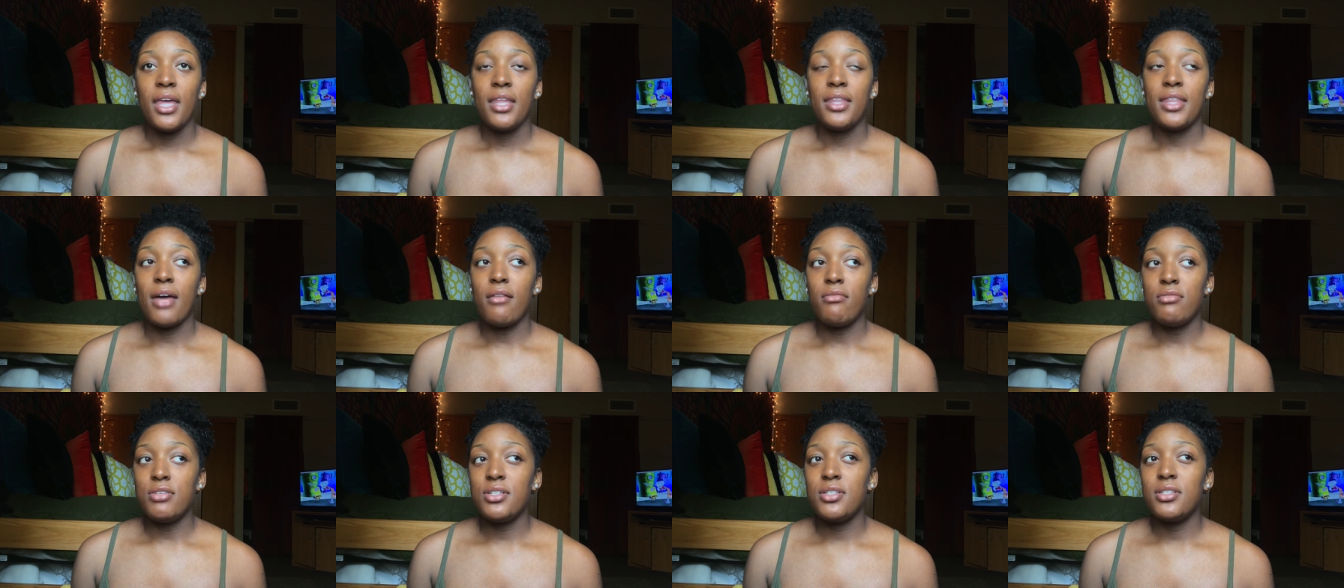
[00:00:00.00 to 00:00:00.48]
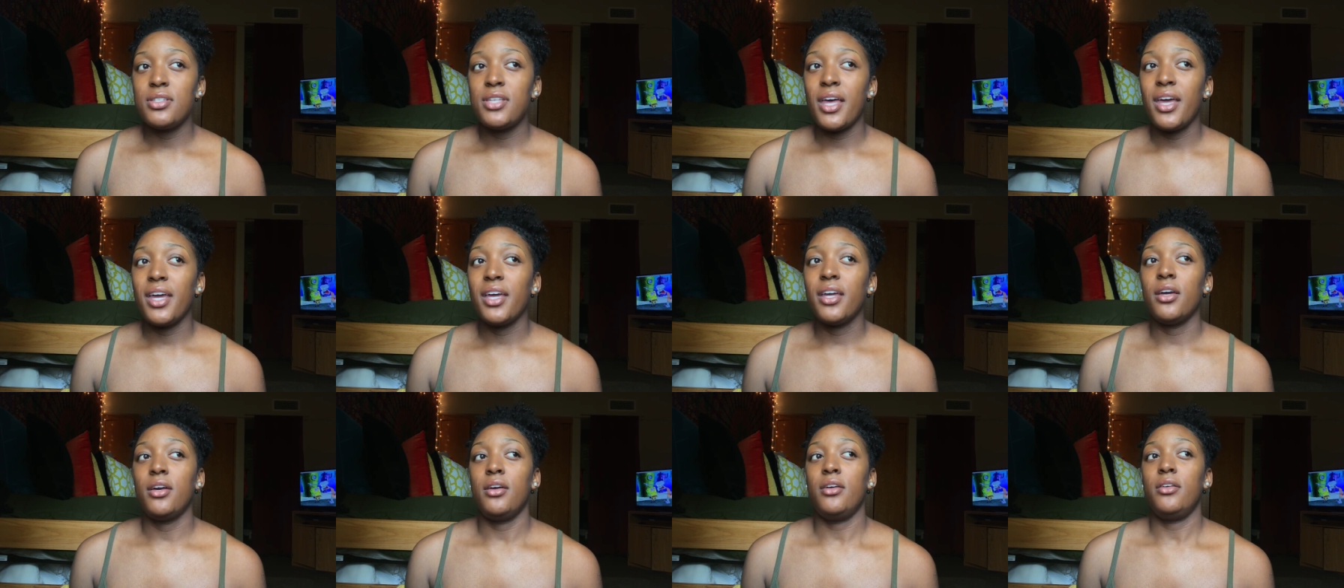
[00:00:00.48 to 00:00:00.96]
that was just
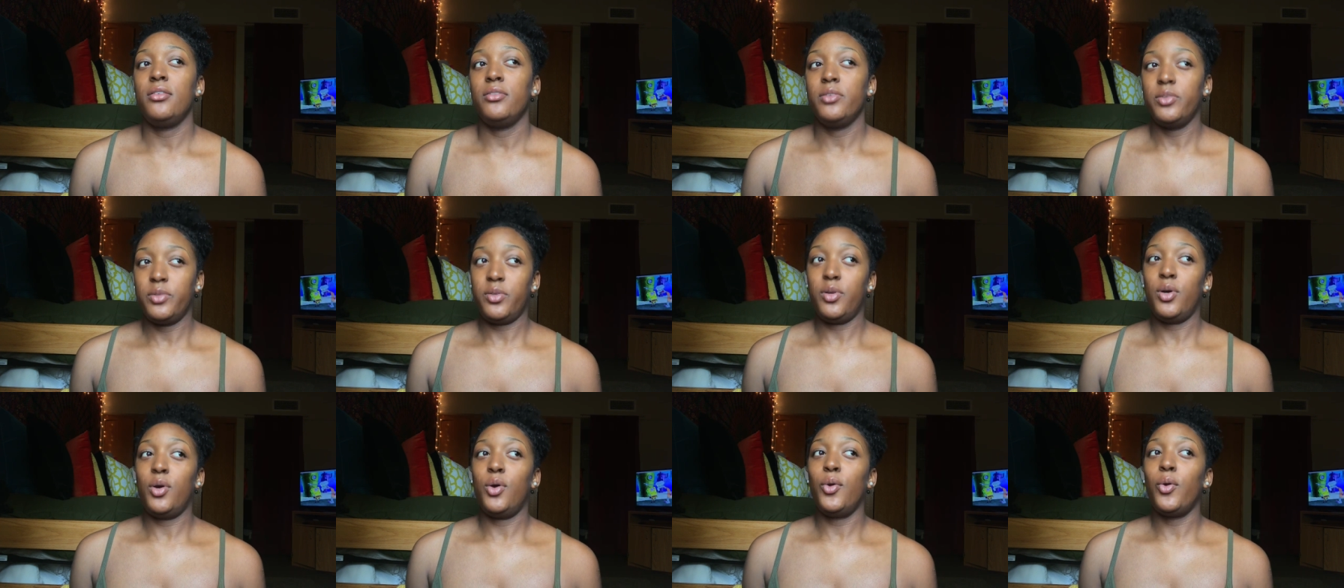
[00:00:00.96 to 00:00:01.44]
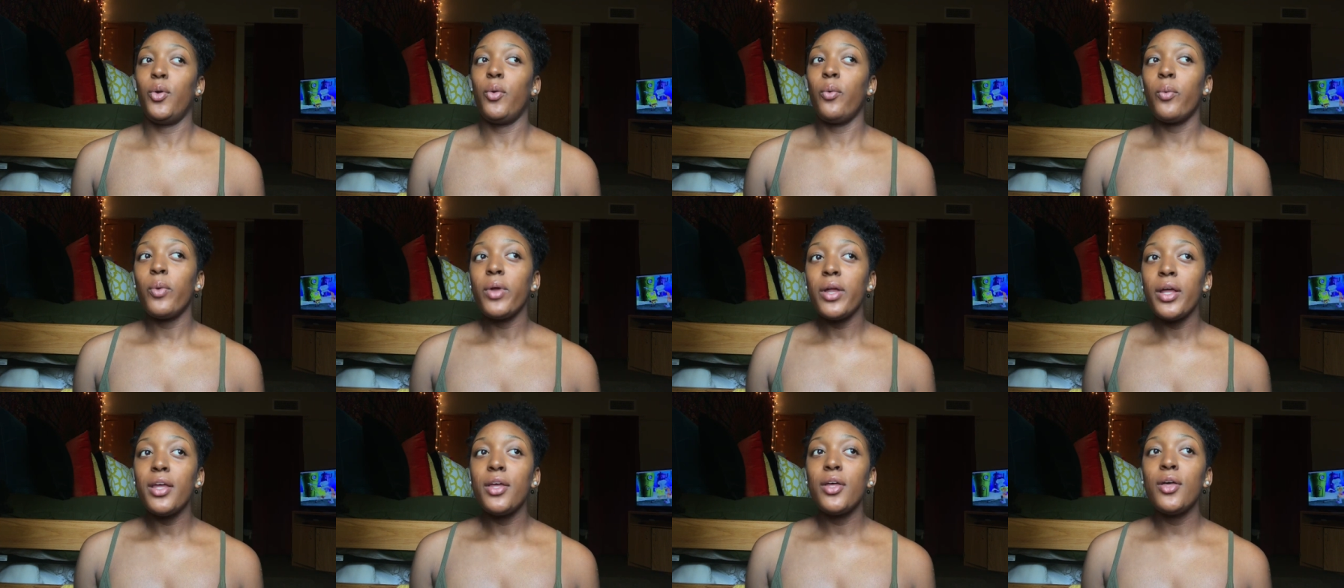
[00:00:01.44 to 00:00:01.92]
like a
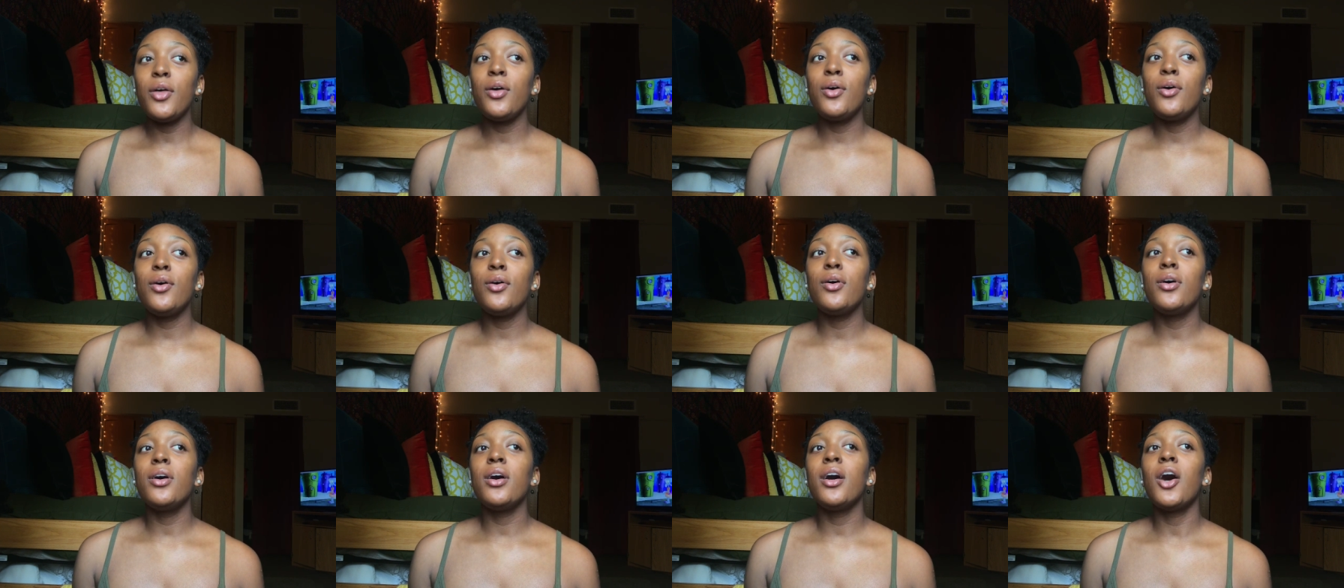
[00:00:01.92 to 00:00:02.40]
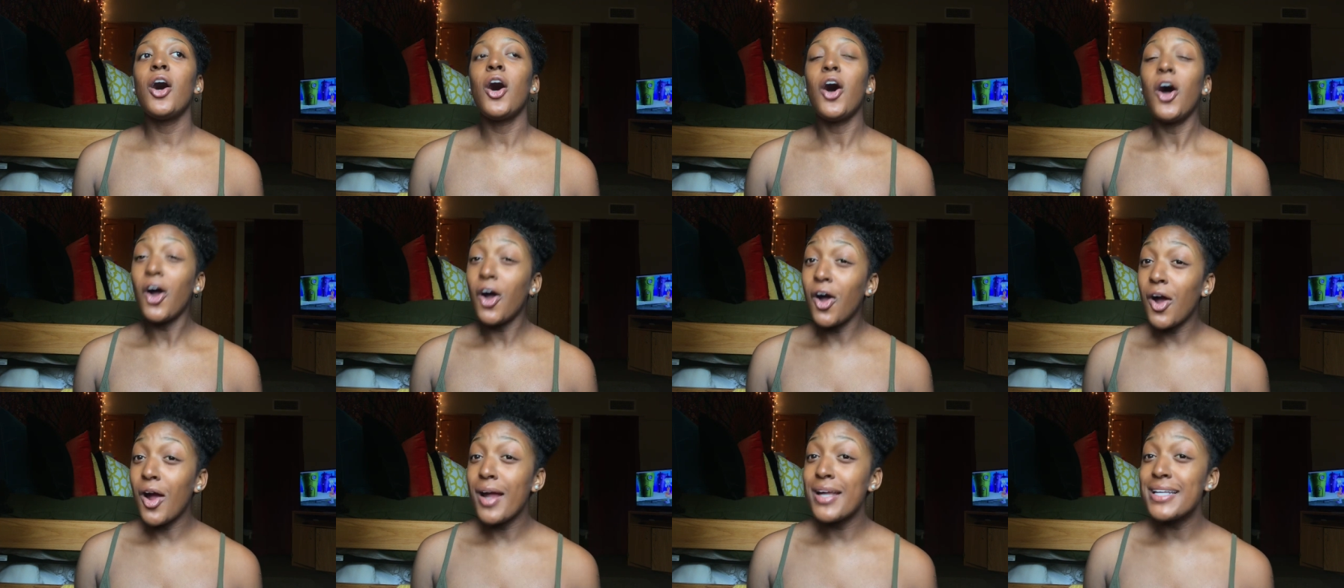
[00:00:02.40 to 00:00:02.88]
real
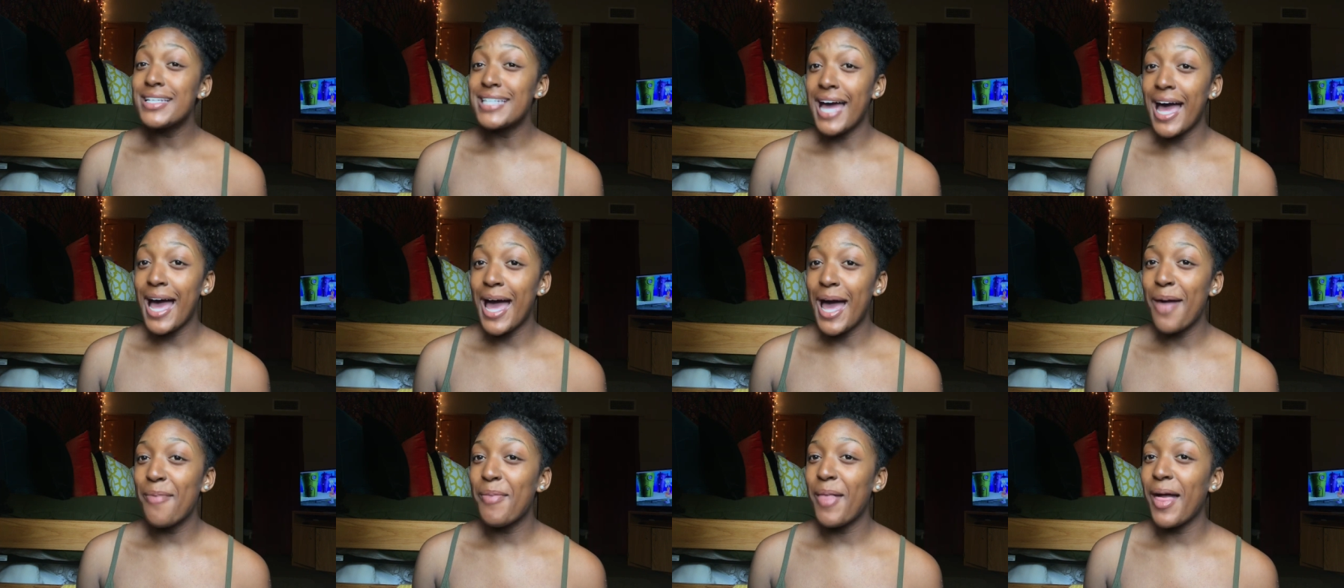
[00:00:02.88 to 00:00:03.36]
hard time.